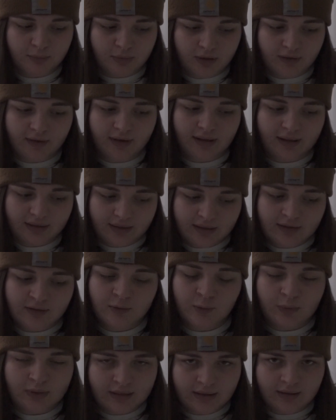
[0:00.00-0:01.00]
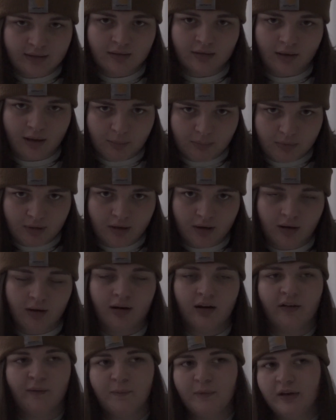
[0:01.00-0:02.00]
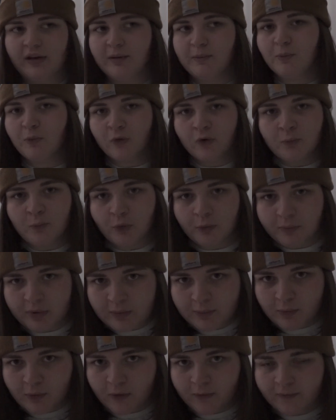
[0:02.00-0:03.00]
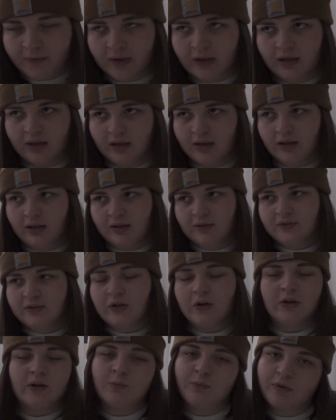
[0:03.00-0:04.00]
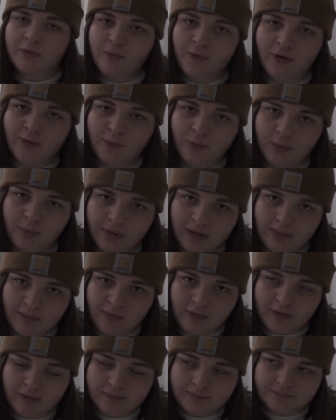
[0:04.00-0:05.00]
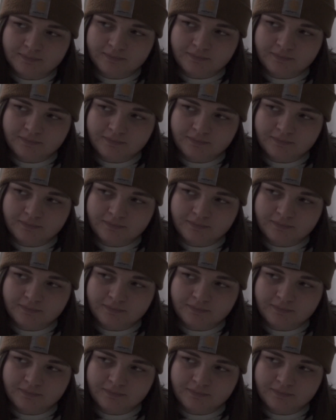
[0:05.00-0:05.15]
but like each week gets a lot better and I'm meeting more and more people, talking with more and more people.